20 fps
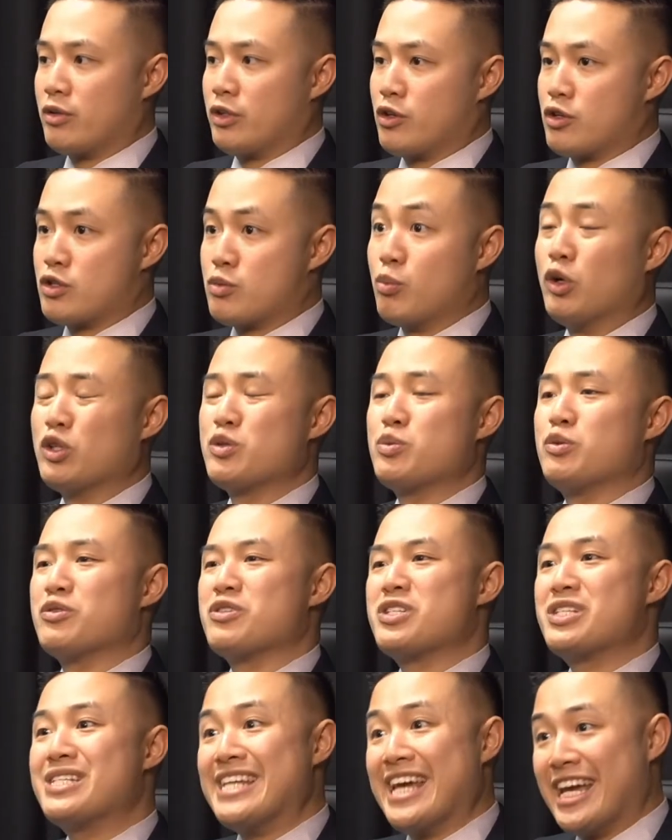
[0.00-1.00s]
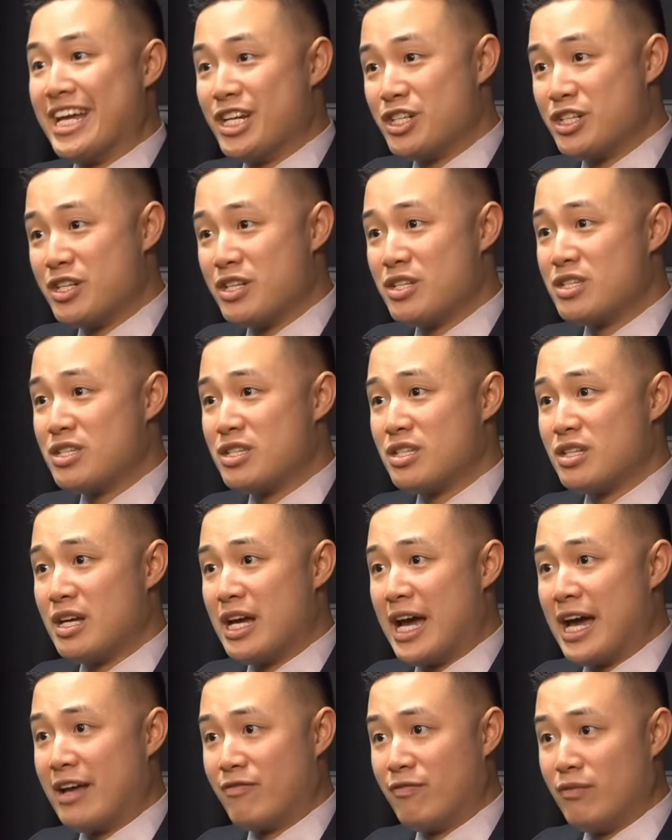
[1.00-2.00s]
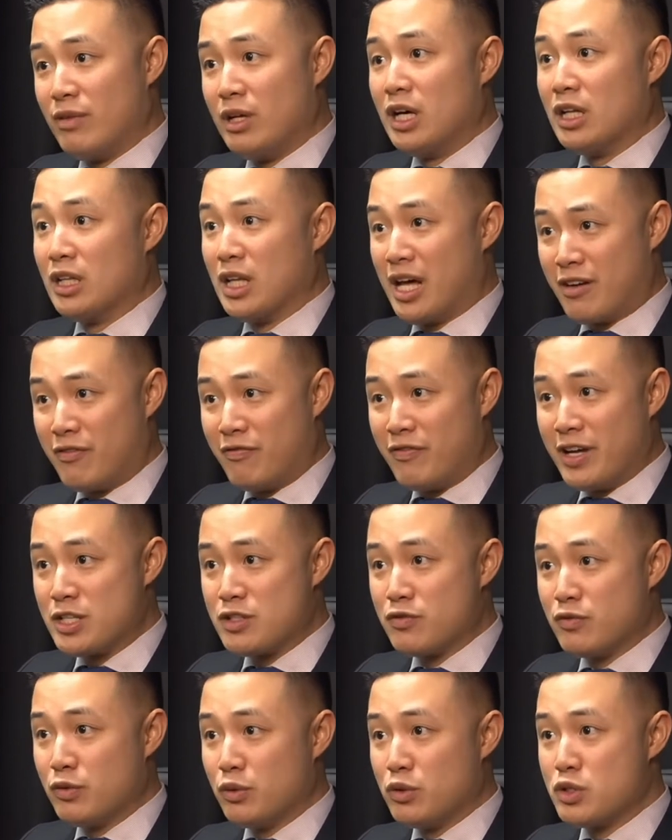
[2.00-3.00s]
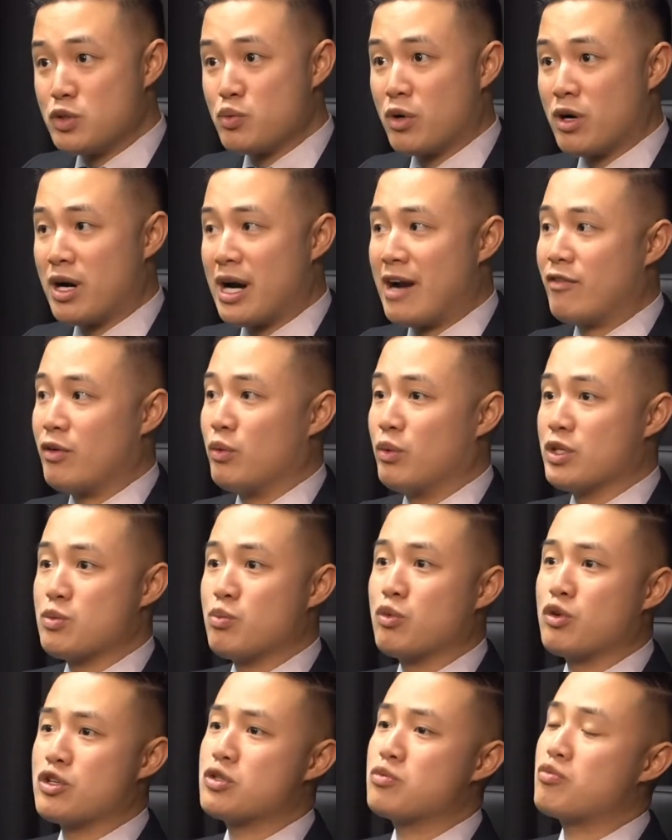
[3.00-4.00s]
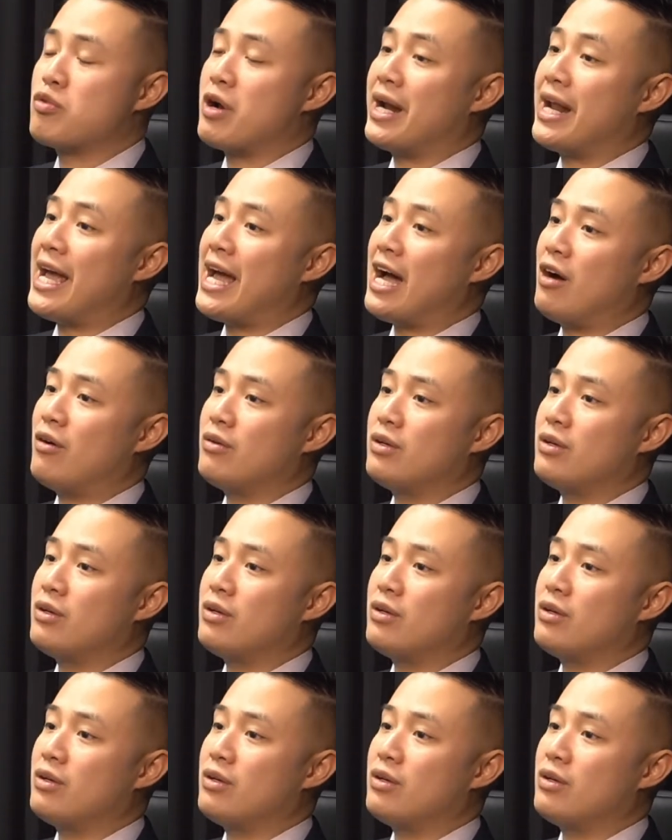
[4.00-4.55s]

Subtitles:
There's multiple stages at a lot of festivals where everyone's more spread out.